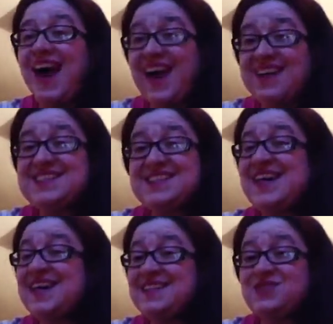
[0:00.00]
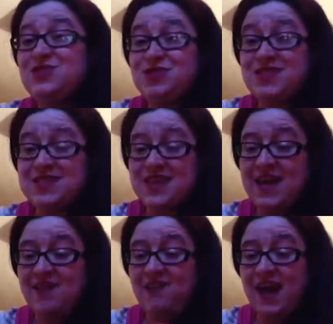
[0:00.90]
And it certainly does
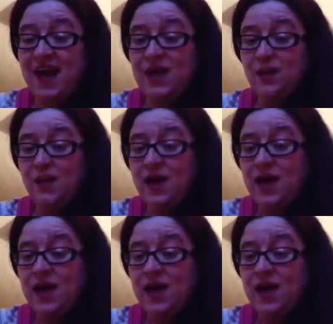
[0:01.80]
deserve the hype.